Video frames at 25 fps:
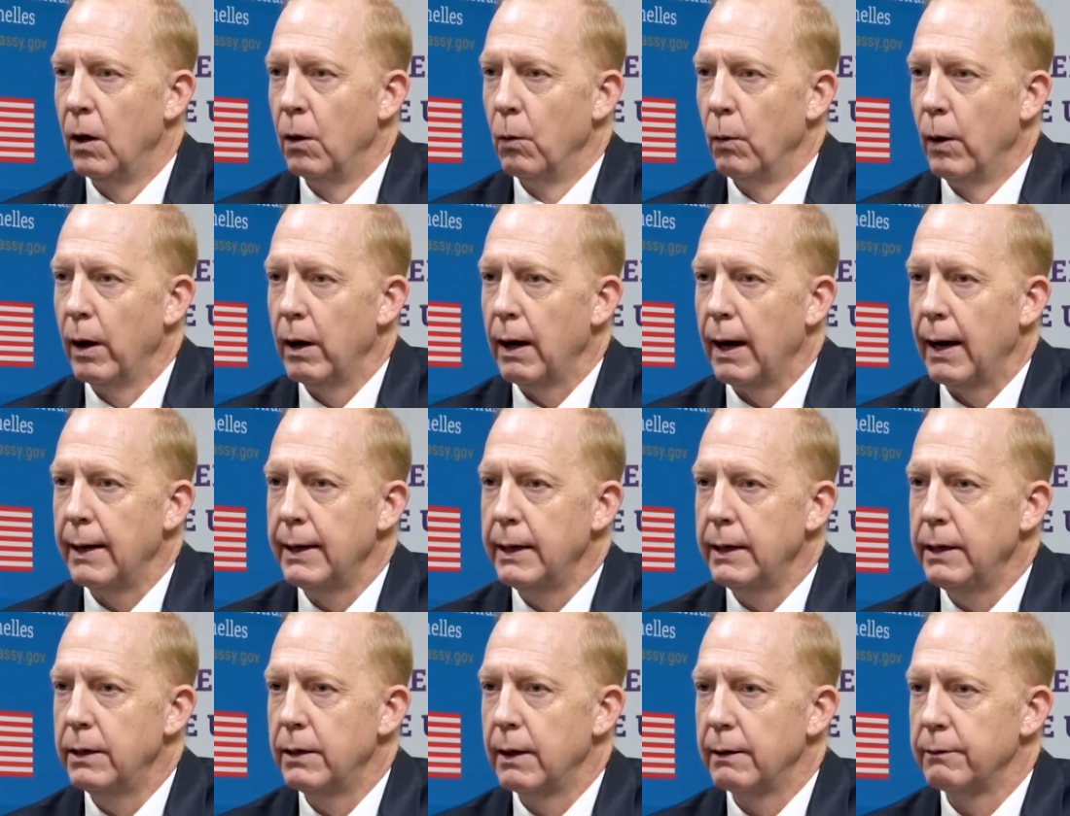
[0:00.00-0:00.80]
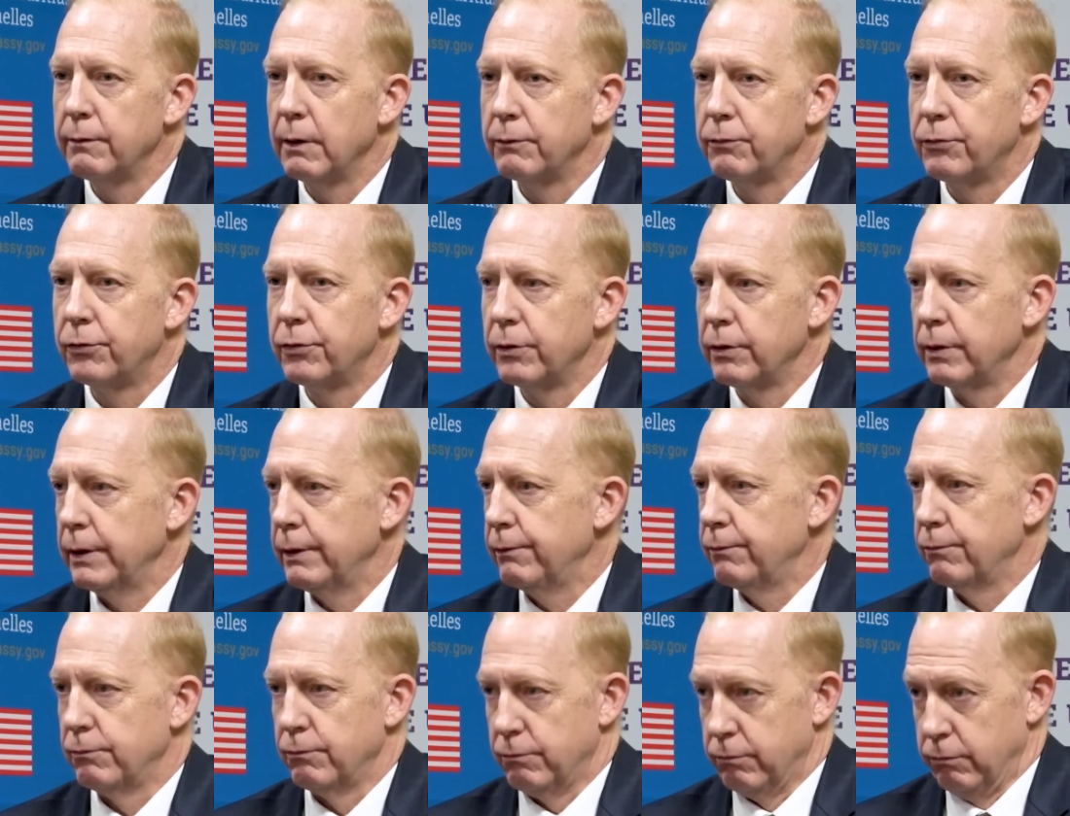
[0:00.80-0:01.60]
Well, I've
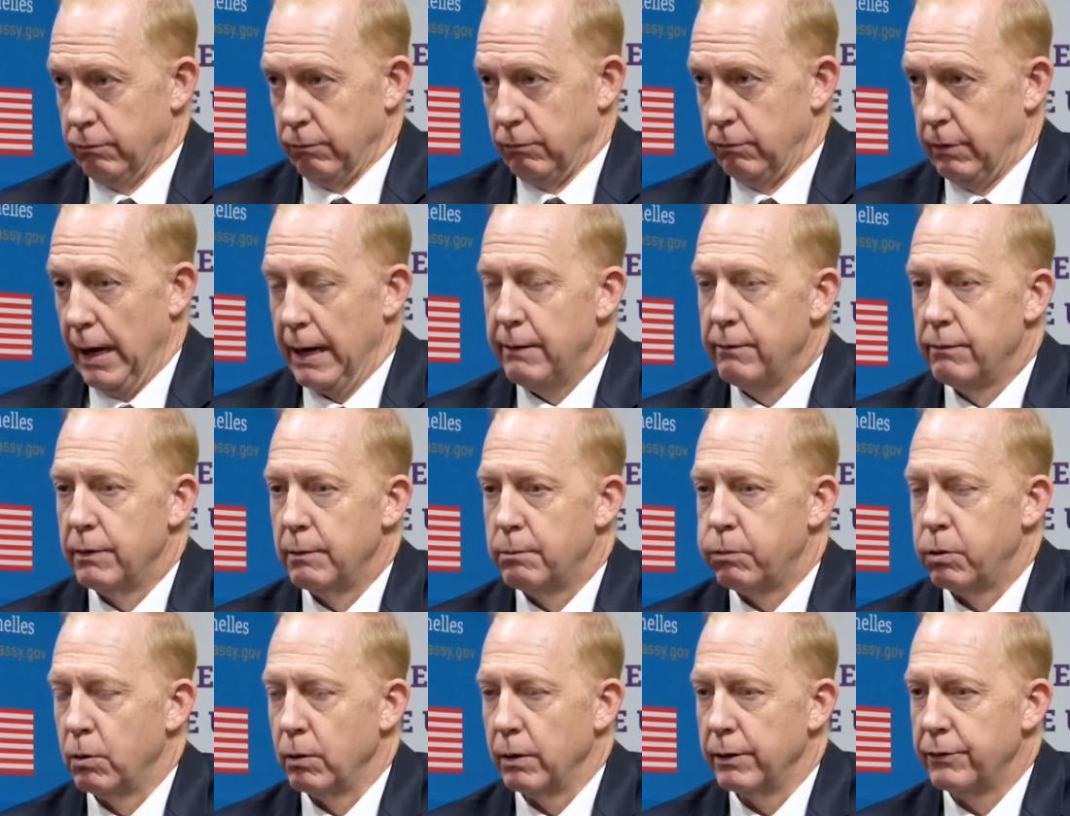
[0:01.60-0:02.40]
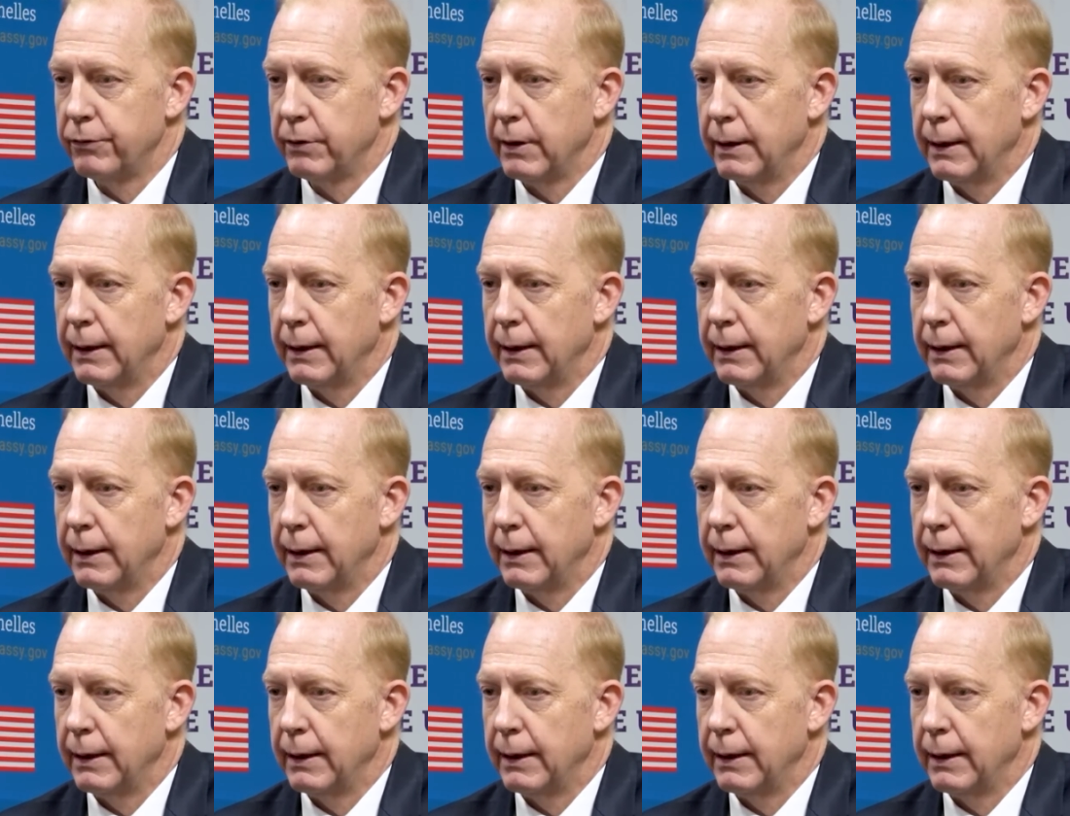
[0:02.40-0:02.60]
certainly read reports.